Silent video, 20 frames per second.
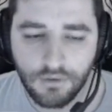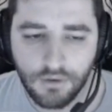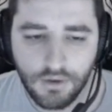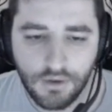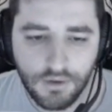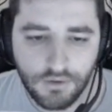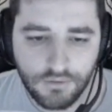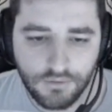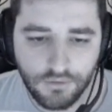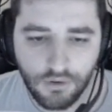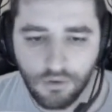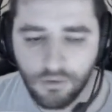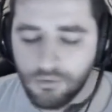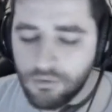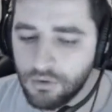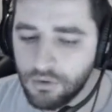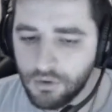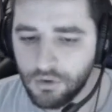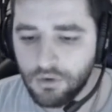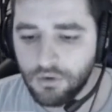
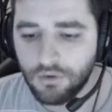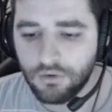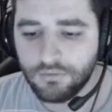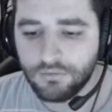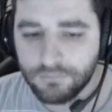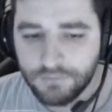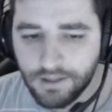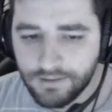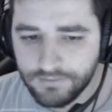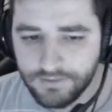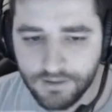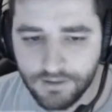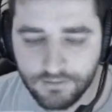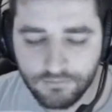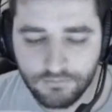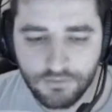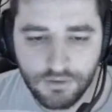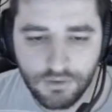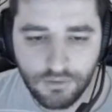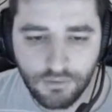So that's it.
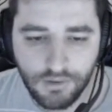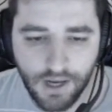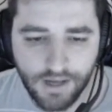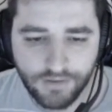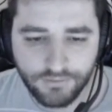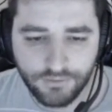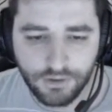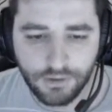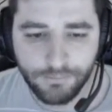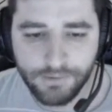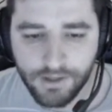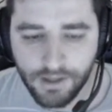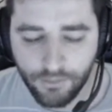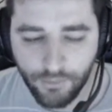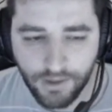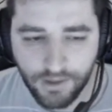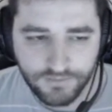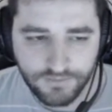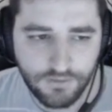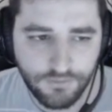You guys gonna be
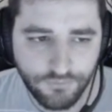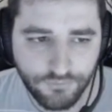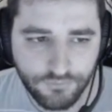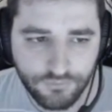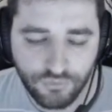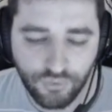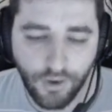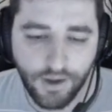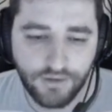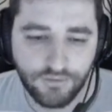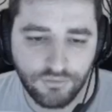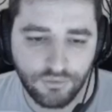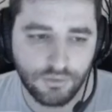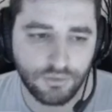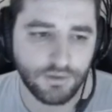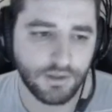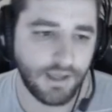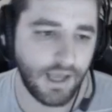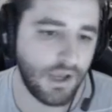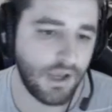aggressive, trying to
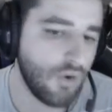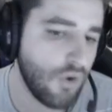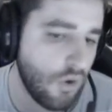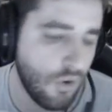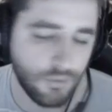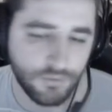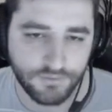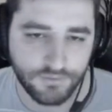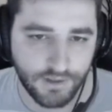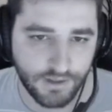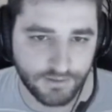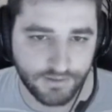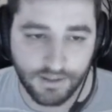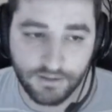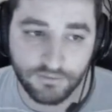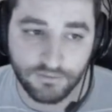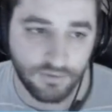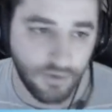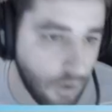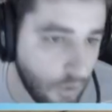kill the guy who holds A.
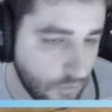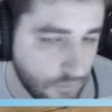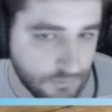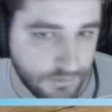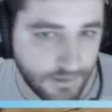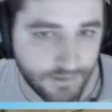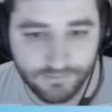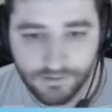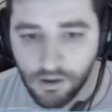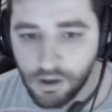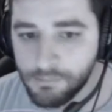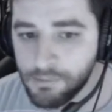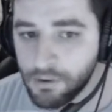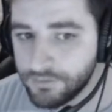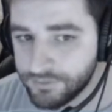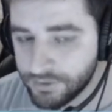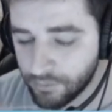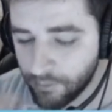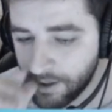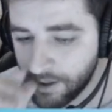That's all. That's all
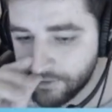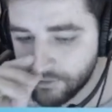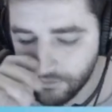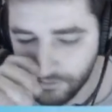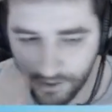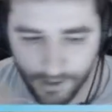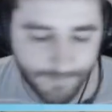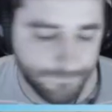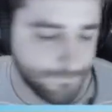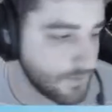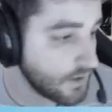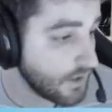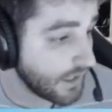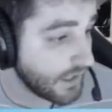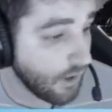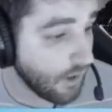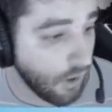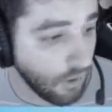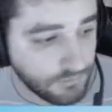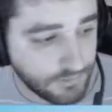about aggression, okay?
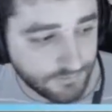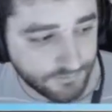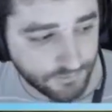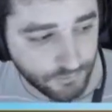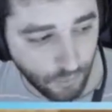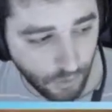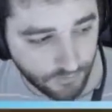And how does it work?